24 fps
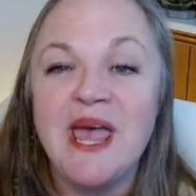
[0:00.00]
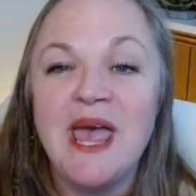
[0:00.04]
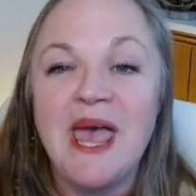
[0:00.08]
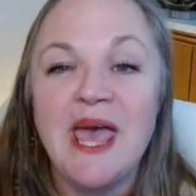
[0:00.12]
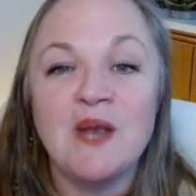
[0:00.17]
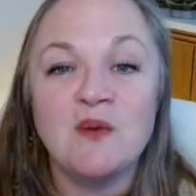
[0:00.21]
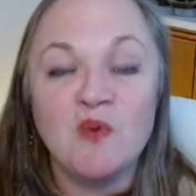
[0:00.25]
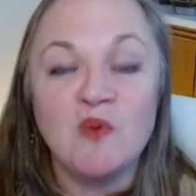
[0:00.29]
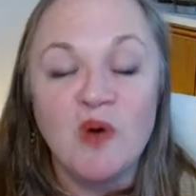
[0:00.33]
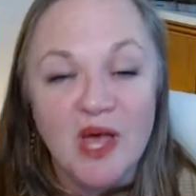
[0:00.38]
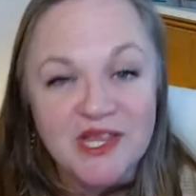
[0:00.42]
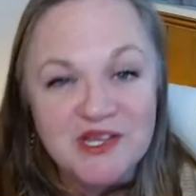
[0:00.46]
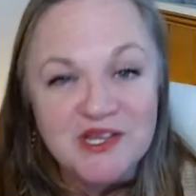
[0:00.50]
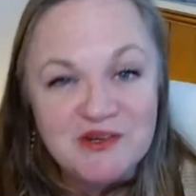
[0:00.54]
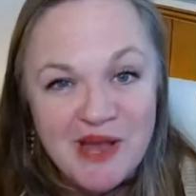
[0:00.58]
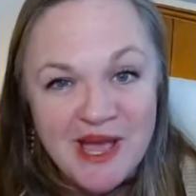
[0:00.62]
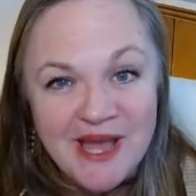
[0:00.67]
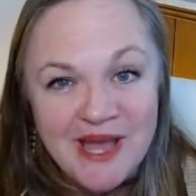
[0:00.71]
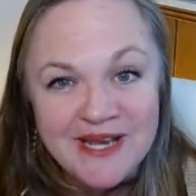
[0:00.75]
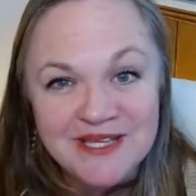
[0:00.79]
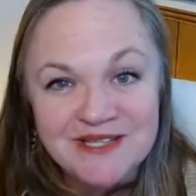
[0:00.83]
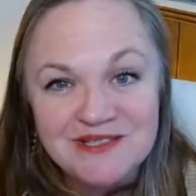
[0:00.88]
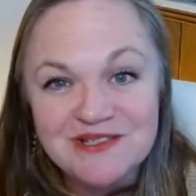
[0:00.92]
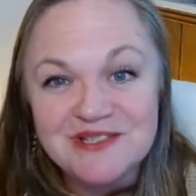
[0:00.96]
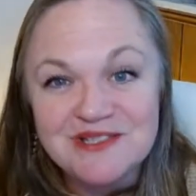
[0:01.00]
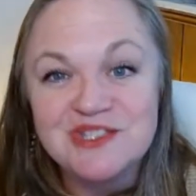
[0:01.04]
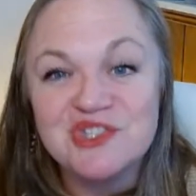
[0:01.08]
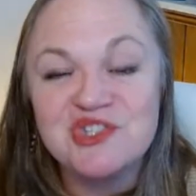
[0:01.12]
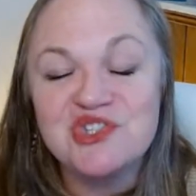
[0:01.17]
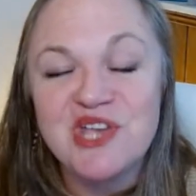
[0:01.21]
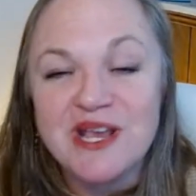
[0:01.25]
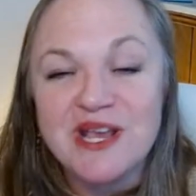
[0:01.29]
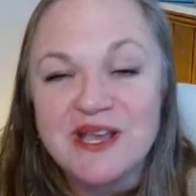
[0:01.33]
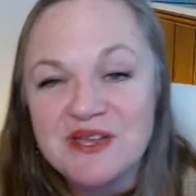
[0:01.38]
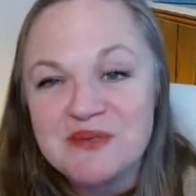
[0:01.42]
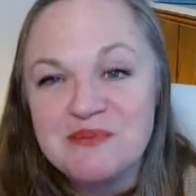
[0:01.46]
And while you're at it,
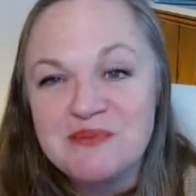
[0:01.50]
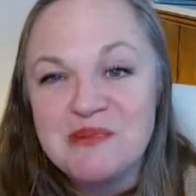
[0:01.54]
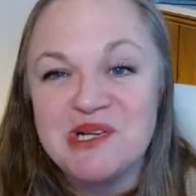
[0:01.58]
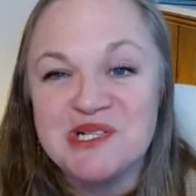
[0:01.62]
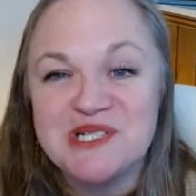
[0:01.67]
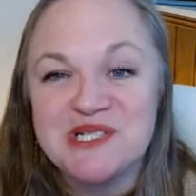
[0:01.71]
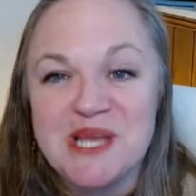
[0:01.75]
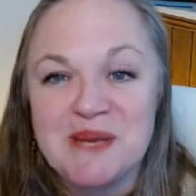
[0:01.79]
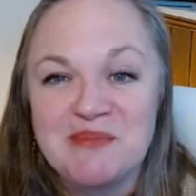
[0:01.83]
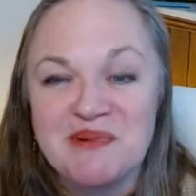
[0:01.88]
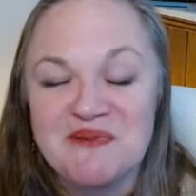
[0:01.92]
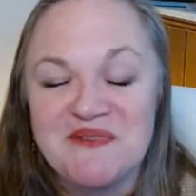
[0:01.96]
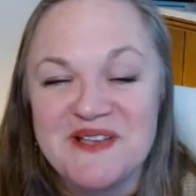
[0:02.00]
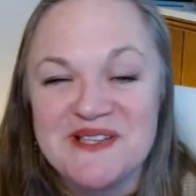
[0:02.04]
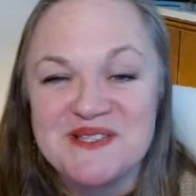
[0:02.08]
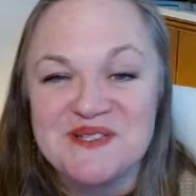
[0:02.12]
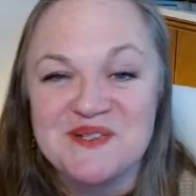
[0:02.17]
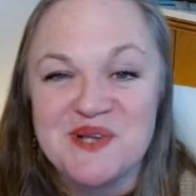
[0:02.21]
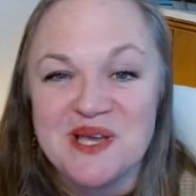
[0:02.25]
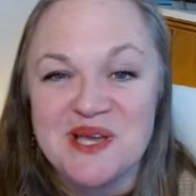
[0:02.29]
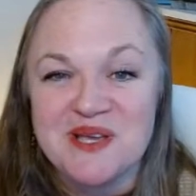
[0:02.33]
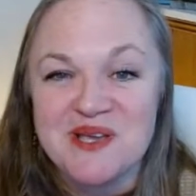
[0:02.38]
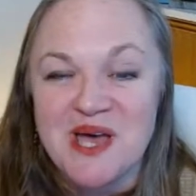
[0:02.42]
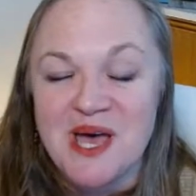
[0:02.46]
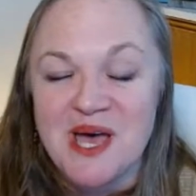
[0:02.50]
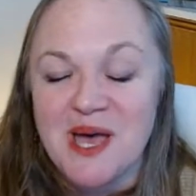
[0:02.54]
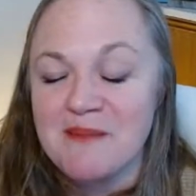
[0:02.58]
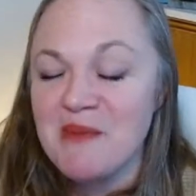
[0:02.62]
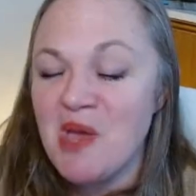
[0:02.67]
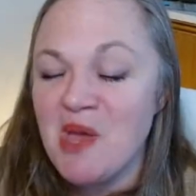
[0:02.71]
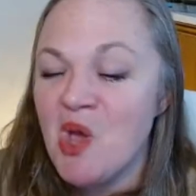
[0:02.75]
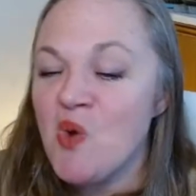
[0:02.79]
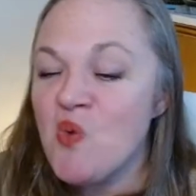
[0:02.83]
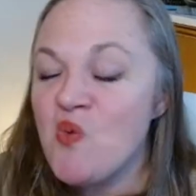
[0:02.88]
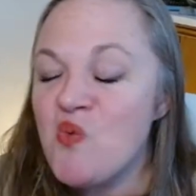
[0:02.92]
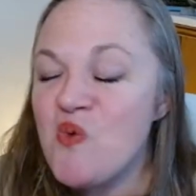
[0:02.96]
check out maritimeprofessor.com.
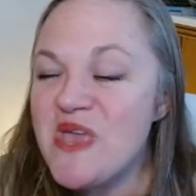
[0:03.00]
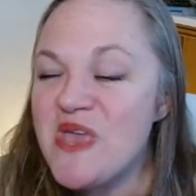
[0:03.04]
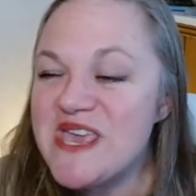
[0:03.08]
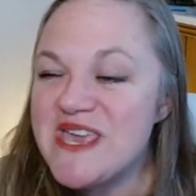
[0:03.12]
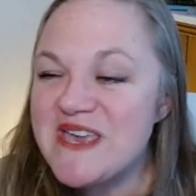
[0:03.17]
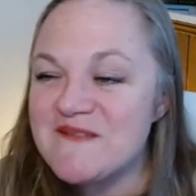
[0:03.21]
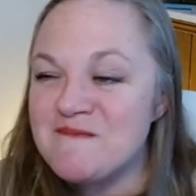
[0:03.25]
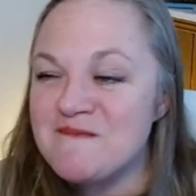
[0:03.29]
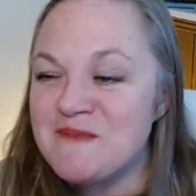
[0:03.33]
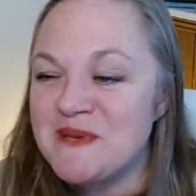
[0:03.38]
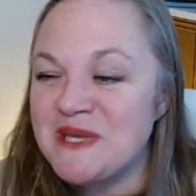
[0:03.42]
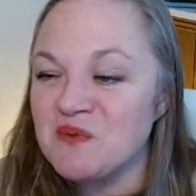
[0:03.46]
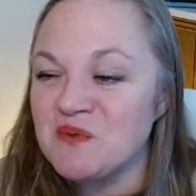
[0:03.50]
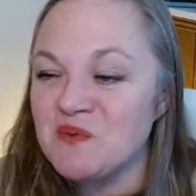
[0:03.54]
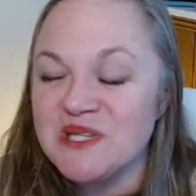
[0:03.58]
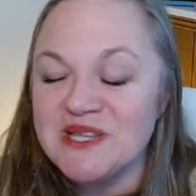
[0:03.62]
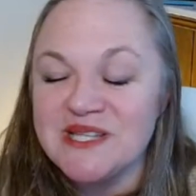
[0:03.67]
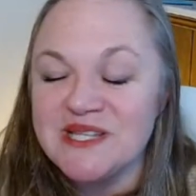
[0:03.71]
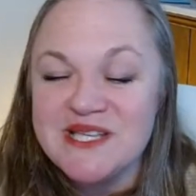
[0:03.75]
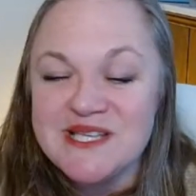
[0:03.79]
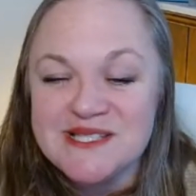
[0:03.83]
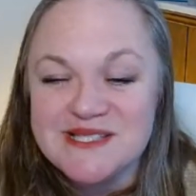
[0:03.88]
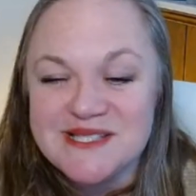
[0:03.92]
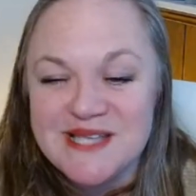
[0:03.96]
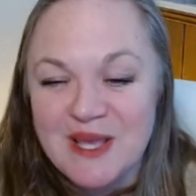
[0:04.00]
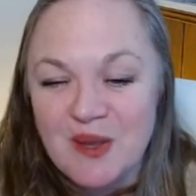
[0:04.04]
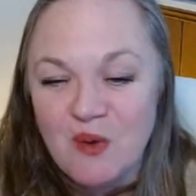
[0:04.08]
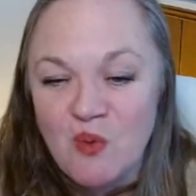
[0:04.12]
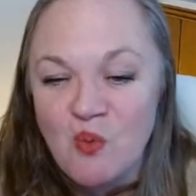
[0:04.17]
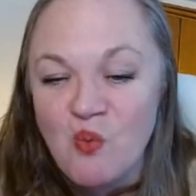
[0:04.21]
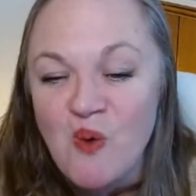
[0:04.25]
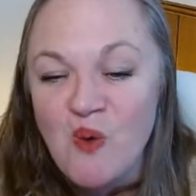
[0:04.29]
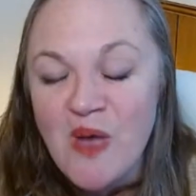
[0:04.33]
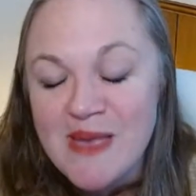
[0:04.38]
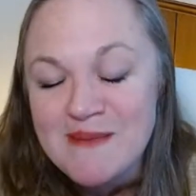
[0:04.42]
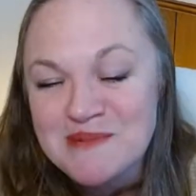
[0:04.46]
We have been
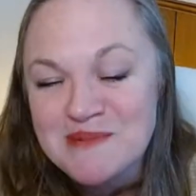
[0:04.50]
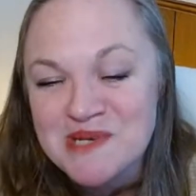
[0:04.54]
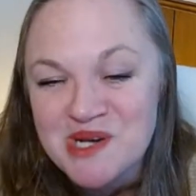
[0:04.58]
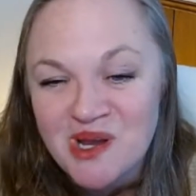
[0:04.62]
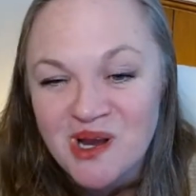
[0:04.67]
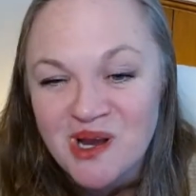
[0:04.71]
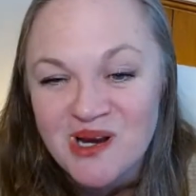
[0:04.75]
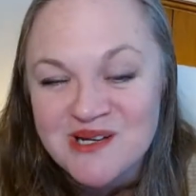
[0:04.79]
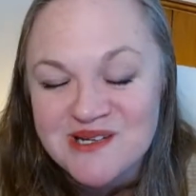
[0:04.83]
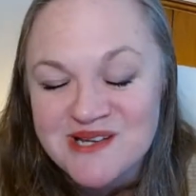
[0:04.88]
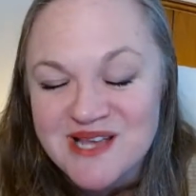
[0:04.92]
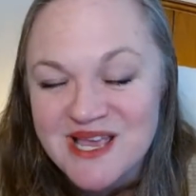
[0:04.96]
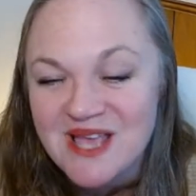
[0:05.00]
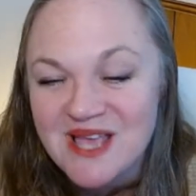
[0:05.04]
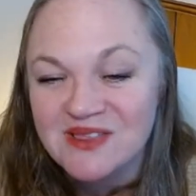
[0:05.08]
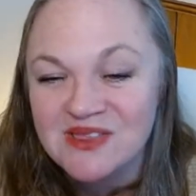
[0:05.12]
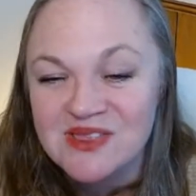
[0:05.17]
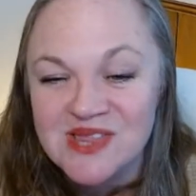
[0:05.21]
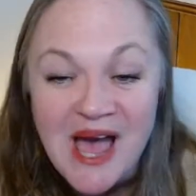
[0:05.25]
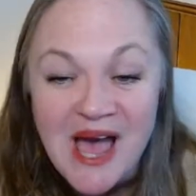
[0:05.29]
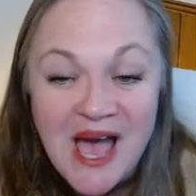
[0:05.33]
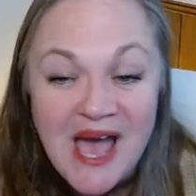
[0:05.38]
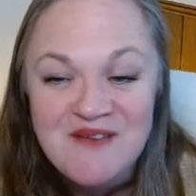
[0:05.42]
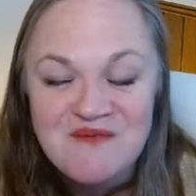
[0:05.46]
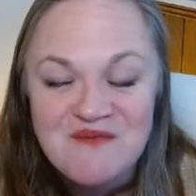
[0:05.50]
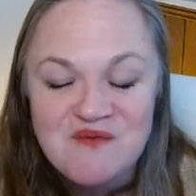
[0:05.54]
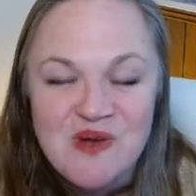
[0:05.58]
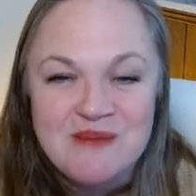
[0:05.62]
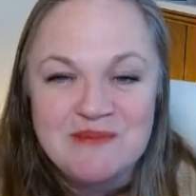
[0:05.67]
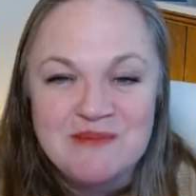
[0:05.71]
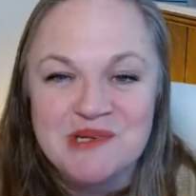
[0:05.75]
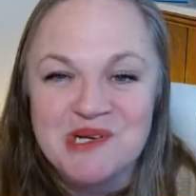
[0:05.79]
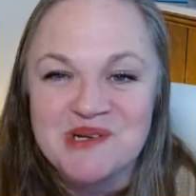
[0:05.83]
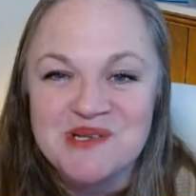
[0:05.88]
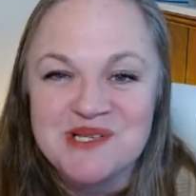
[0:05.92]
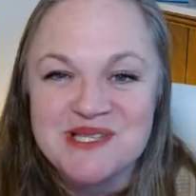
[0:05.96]
releasing live
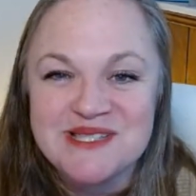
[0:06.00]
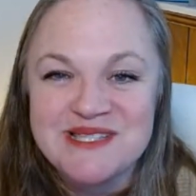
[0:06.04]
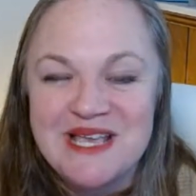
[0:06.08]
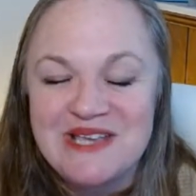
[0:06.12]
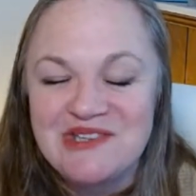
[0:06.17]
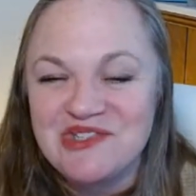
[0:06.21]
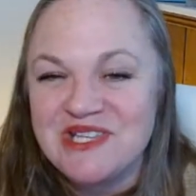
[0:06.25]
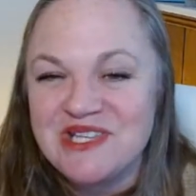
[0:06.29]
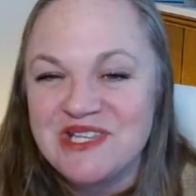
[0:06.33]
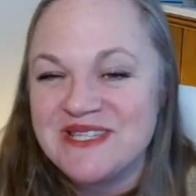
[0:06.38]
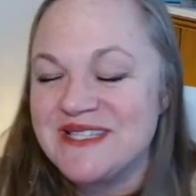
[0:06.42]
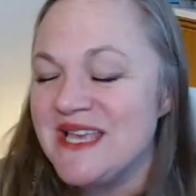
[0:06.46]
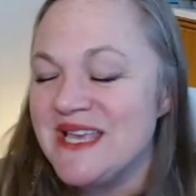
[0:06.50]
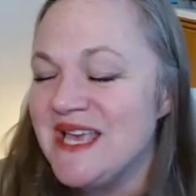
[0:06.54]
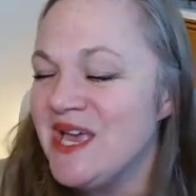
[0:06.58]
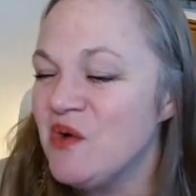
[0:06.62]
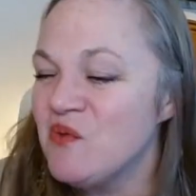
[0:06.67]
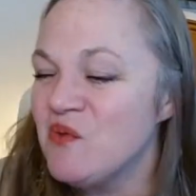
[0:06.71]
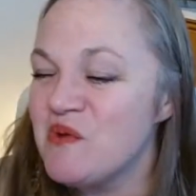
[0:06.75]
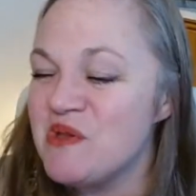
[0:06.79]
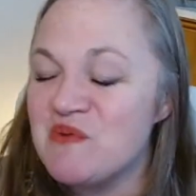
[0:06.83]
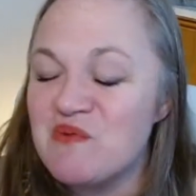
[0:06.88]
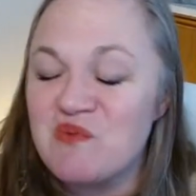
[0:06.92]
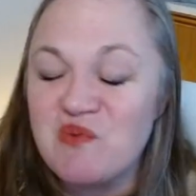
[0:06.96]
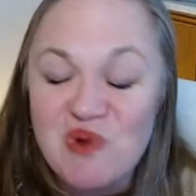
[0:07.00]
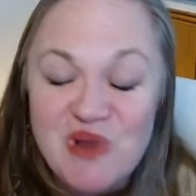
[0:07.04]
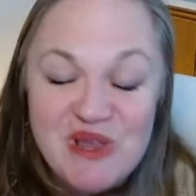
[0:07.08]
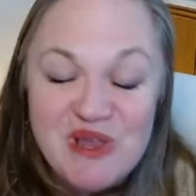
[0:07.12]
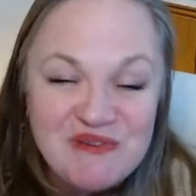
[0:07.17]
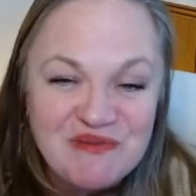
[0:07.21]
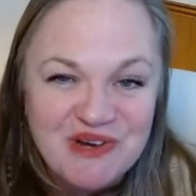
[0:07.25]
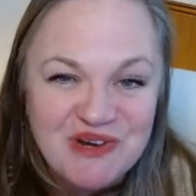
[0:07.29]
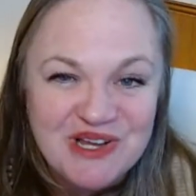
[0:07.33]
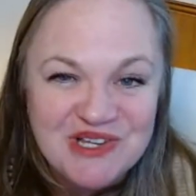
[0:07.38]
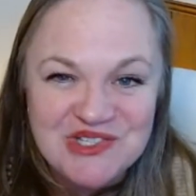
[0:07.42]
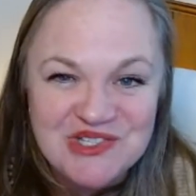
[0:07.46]
webinar sessions. We
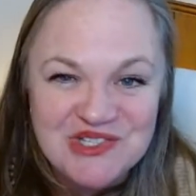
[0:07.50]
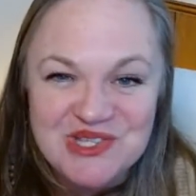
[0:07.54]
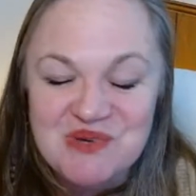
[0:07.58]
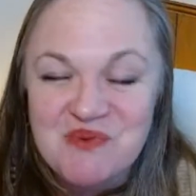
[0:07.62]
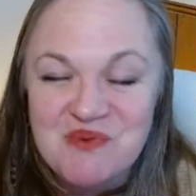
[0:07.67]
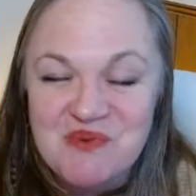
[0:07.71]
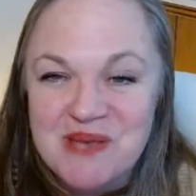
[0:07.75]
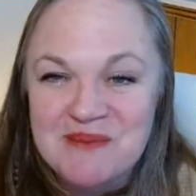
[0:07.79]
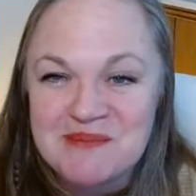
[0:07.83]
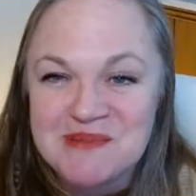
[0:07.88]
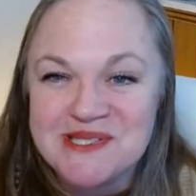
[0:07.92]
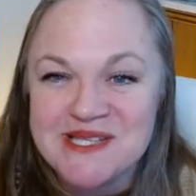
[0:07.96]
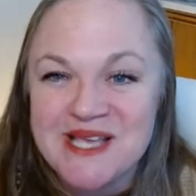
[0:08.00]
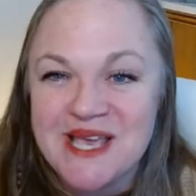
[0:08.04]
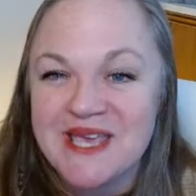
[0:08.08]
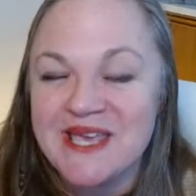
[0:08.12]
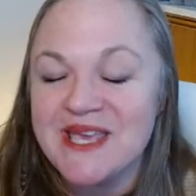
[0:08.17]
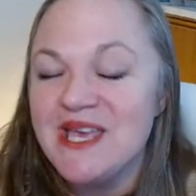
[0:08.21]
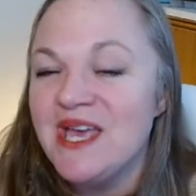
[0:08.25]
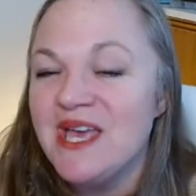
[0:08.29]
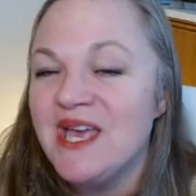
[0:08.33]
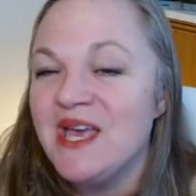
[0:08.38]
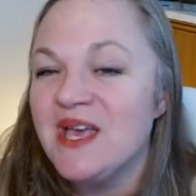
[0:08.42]
refreshed the website.